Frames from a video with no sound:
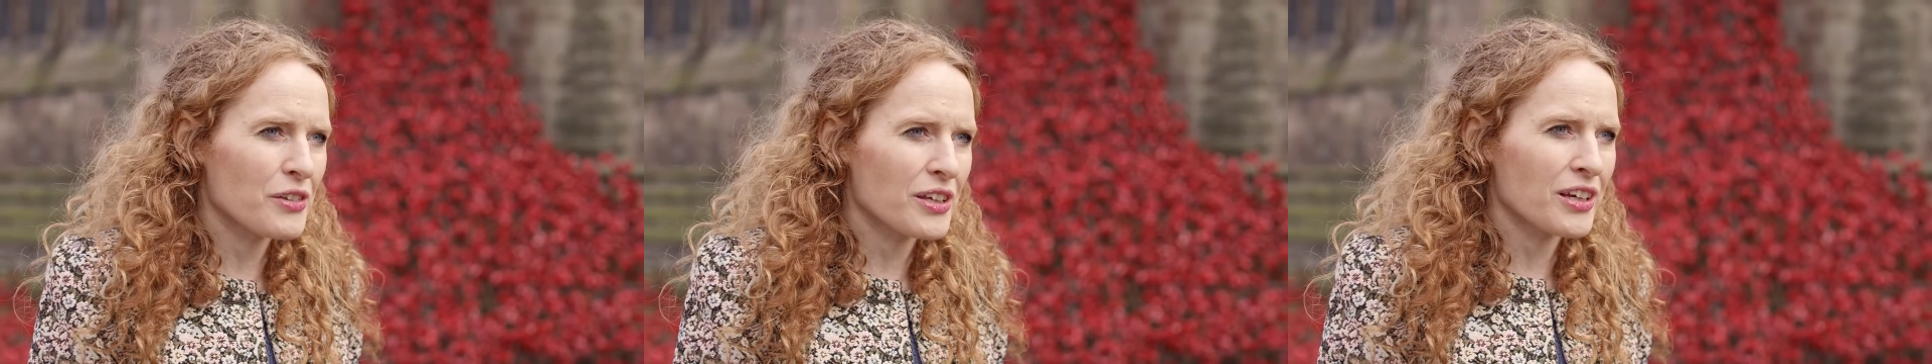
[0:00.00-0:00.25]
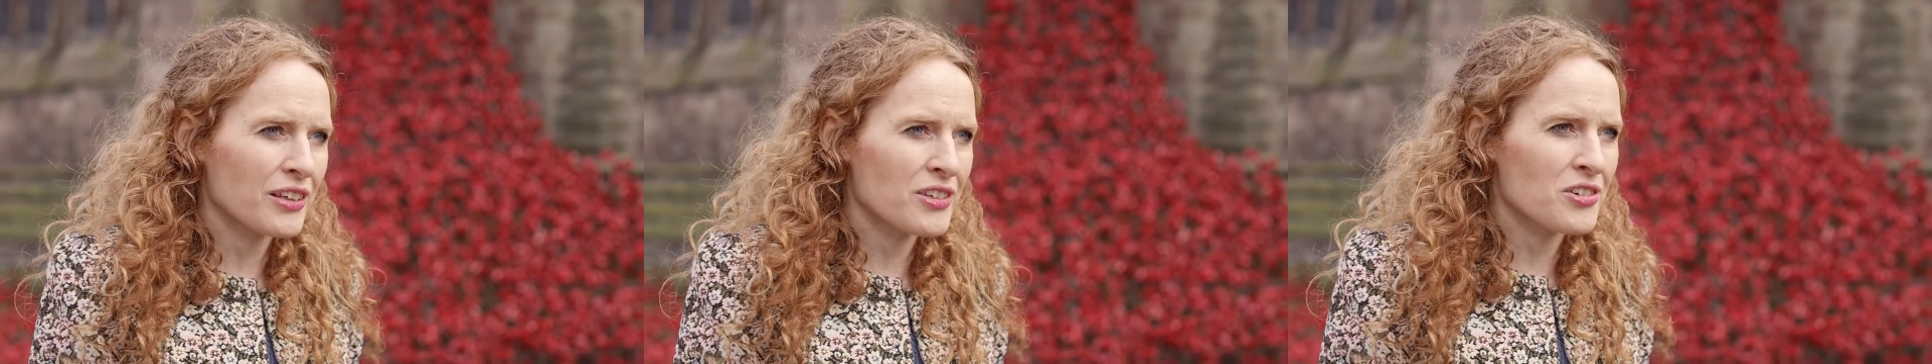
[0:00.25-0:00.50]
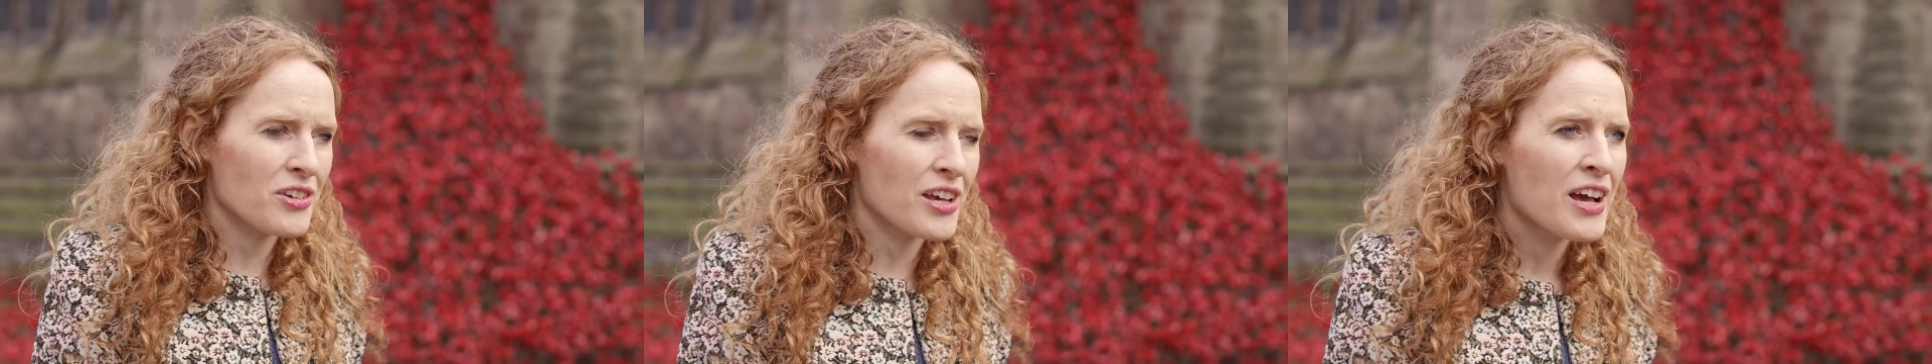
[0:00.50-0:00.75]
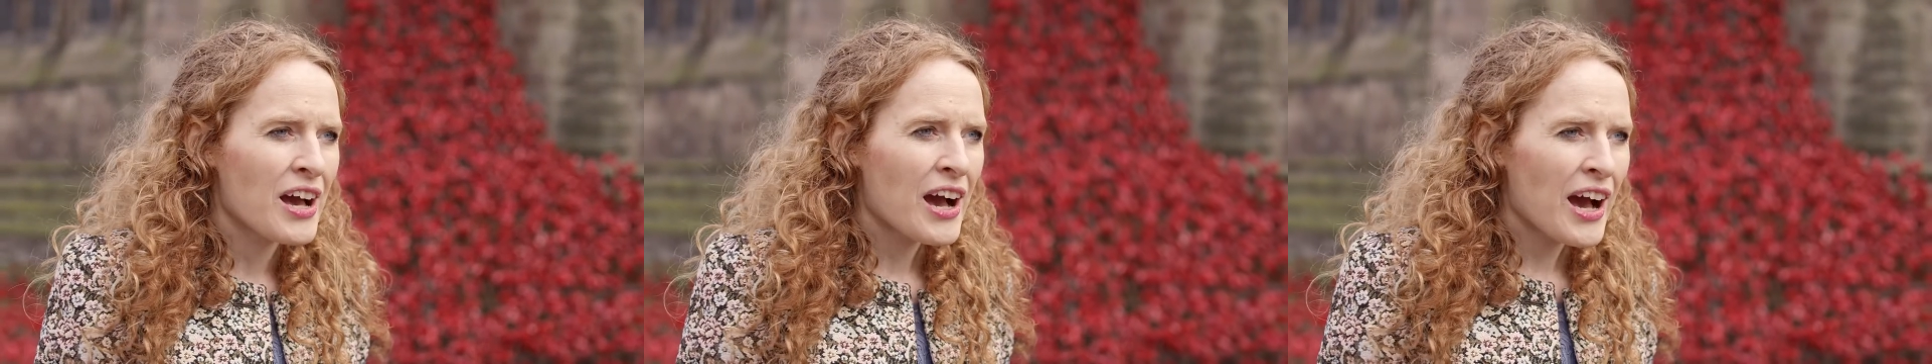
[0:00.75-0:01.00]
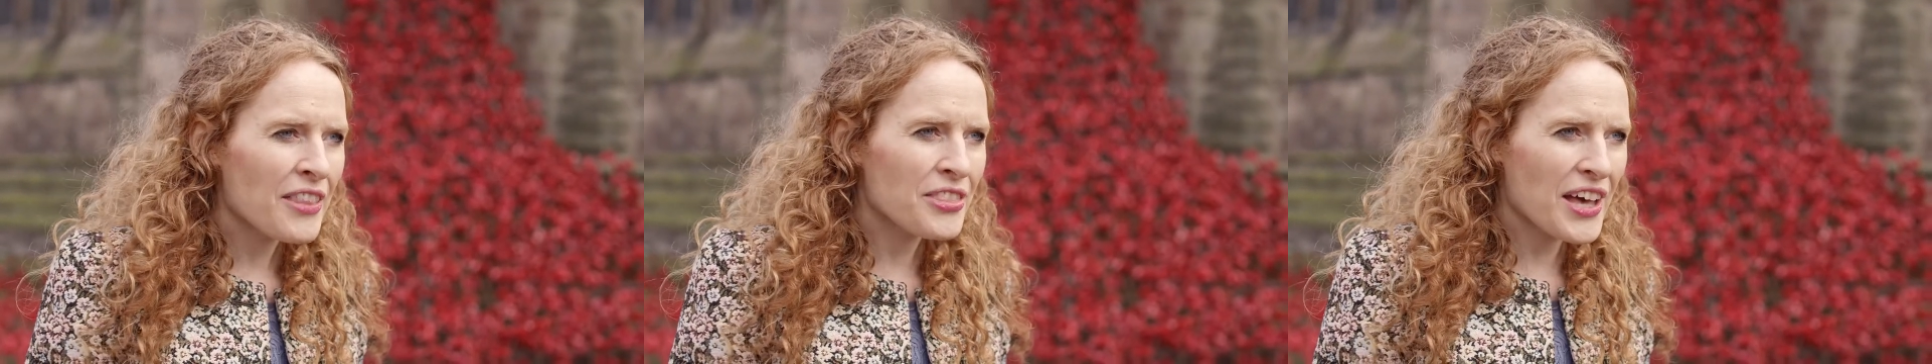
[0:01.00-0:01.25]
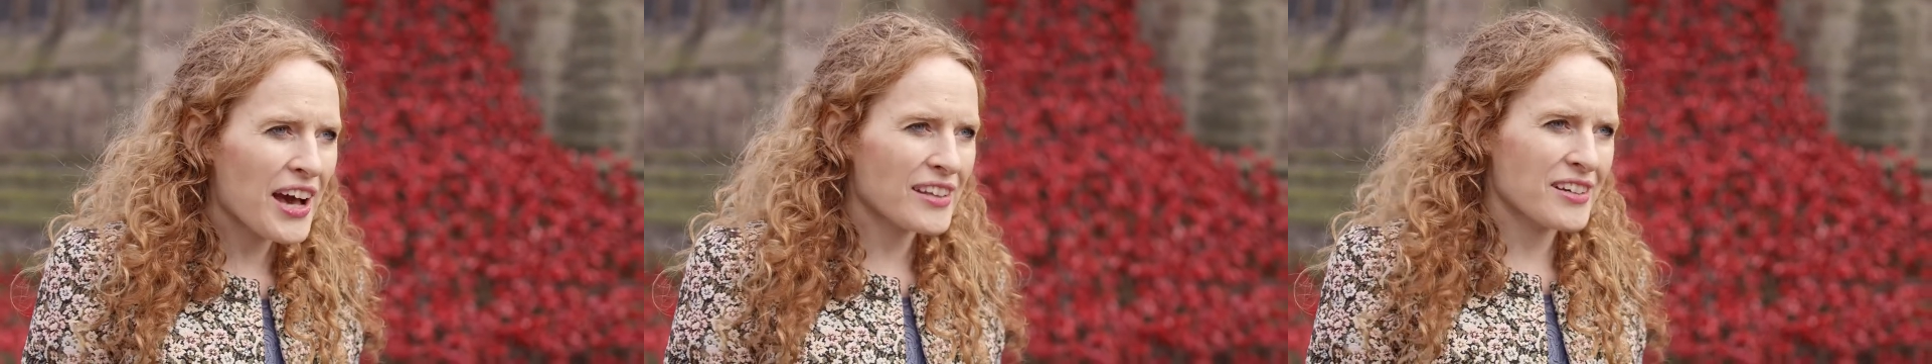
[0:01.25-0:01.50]
for the country. And
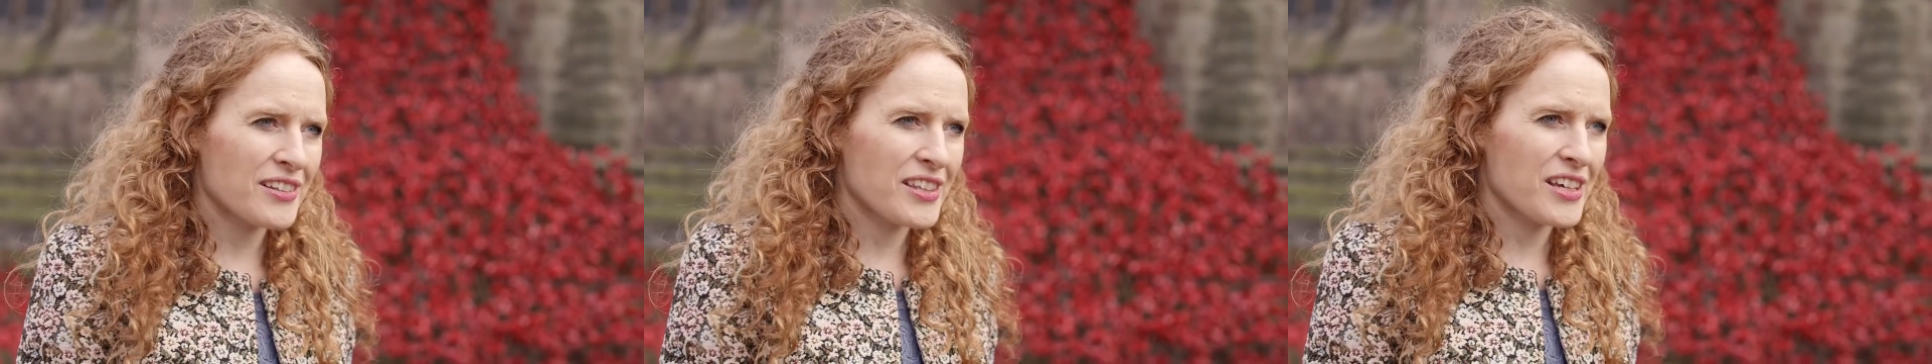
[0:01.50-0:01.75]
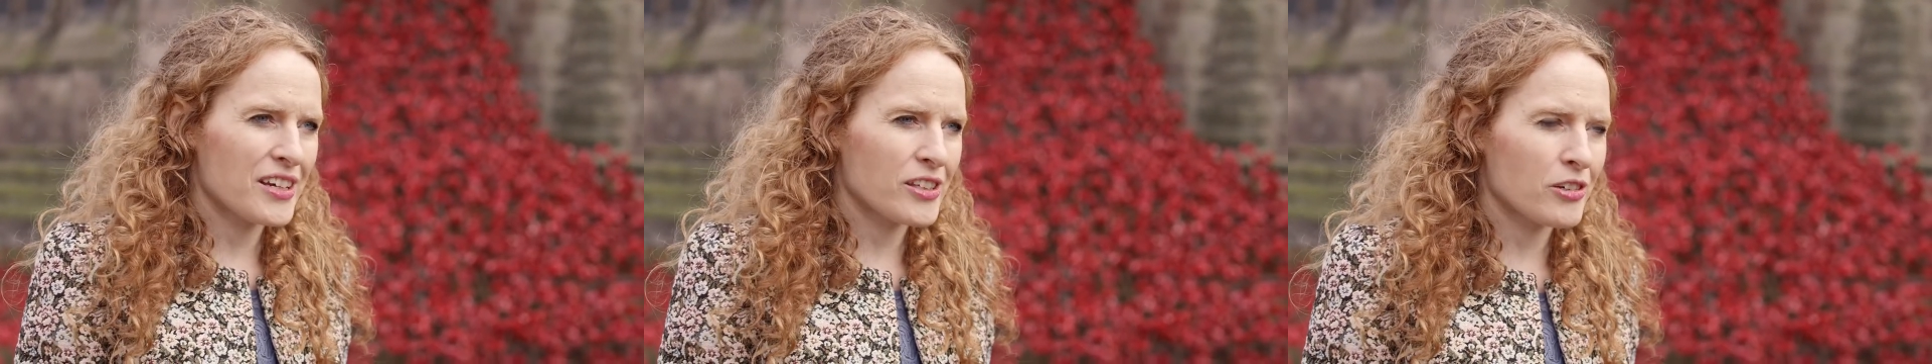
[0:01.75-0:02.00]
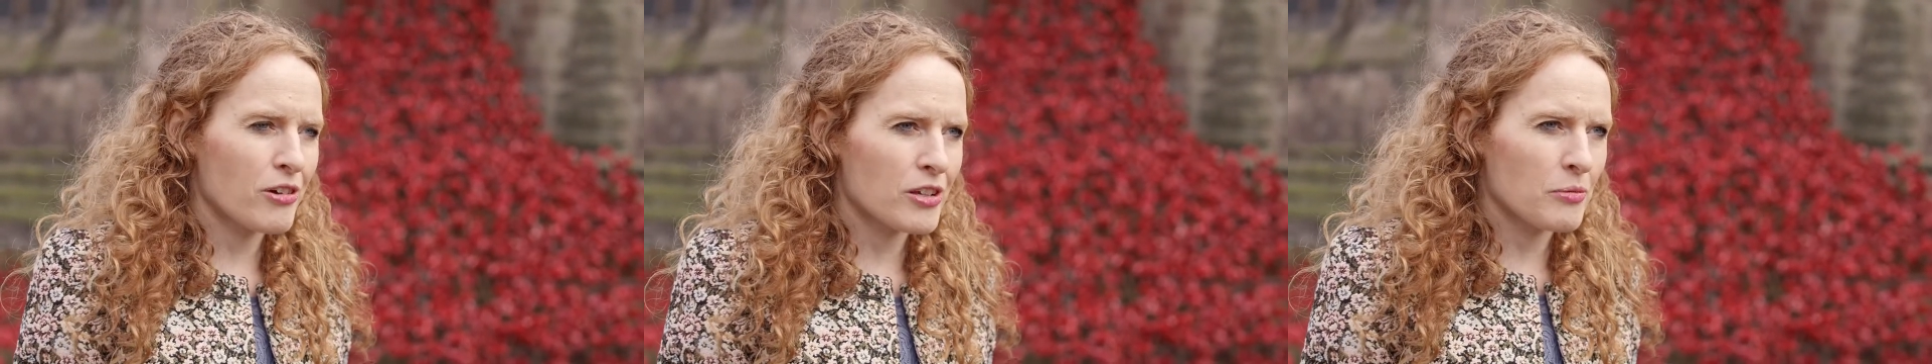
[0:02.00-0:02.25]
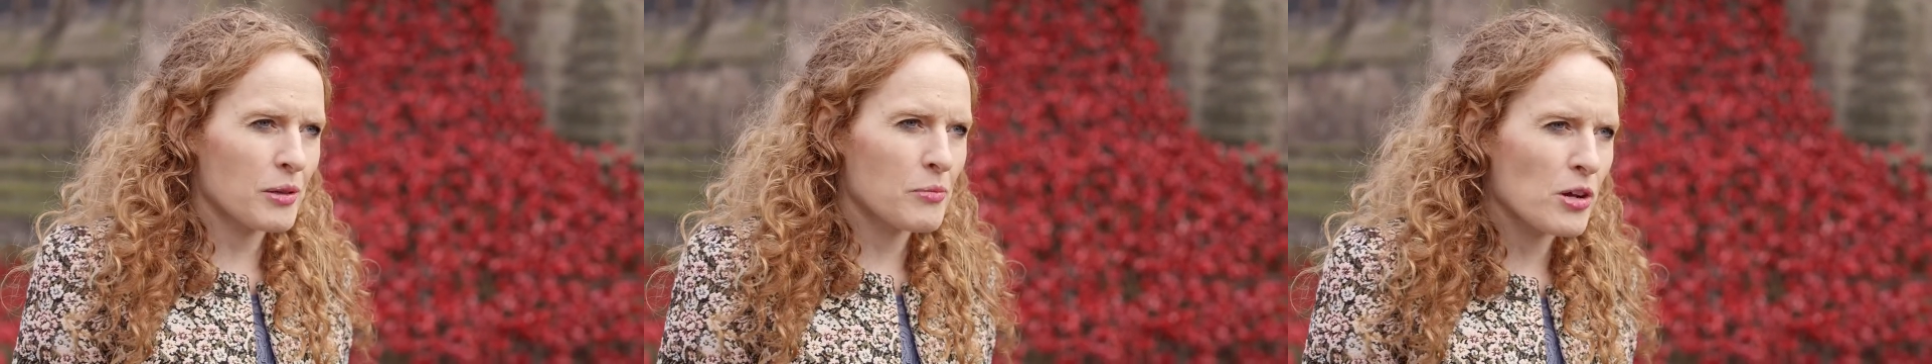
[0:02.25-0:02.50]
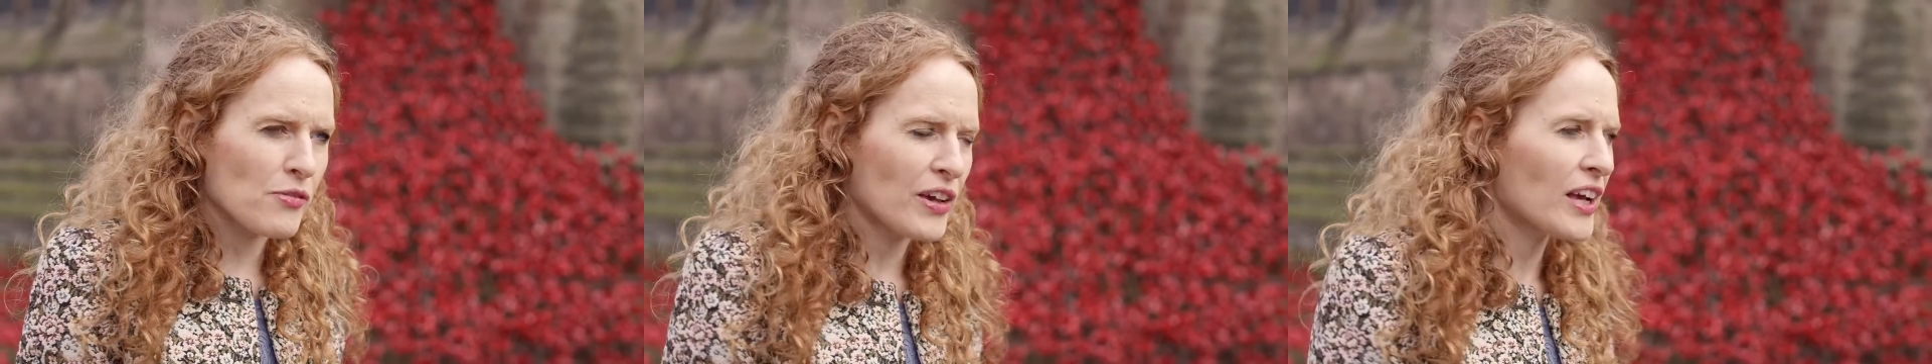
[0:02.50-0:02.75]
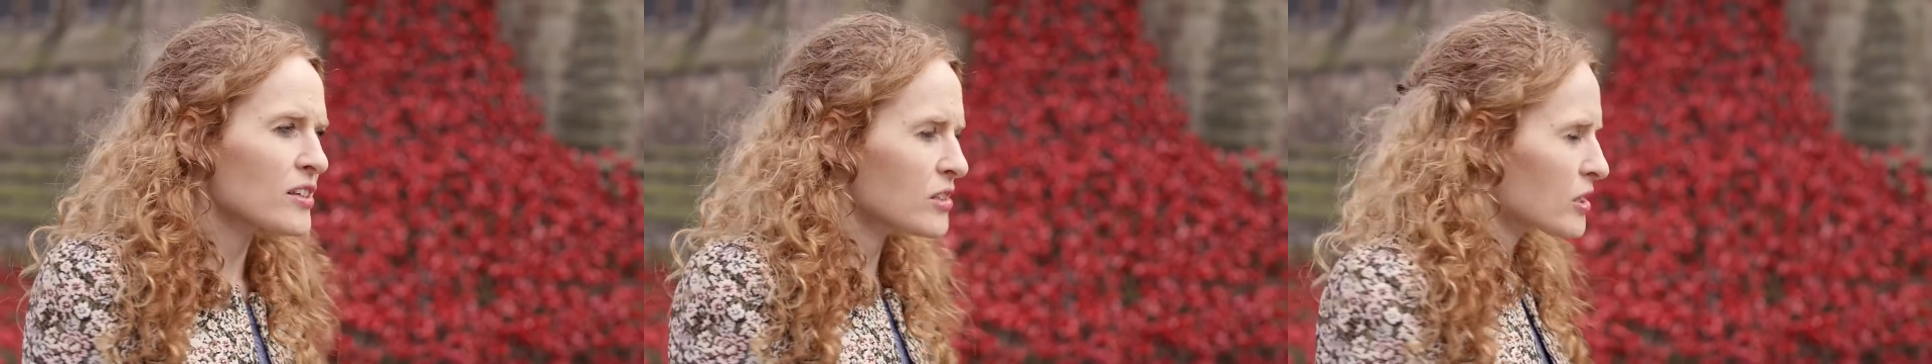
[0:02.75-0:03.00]
that, I think, is incredibly
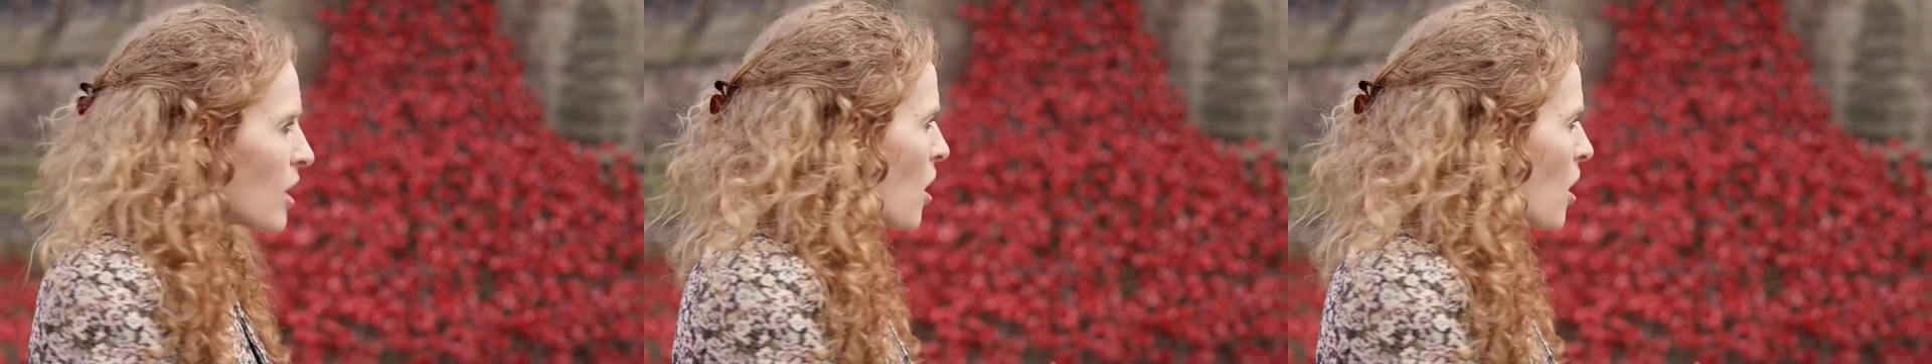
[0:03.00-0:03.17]
moving. It's this